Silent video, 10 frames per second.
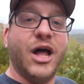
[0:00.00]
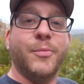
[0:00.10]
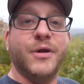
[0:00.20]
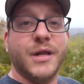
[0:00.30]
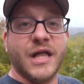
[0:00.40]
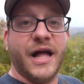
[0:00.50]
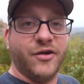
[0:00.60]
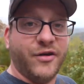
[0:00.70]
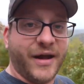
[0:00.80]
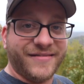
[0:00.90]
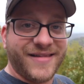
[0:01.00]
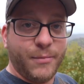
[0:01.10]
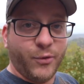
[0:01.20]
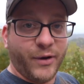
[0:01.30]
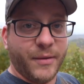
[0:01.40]
help you design your next
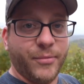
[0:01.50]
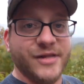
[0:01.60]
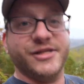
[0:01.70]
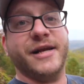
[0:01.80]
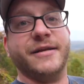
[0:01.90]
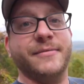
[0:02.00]
cable railing project.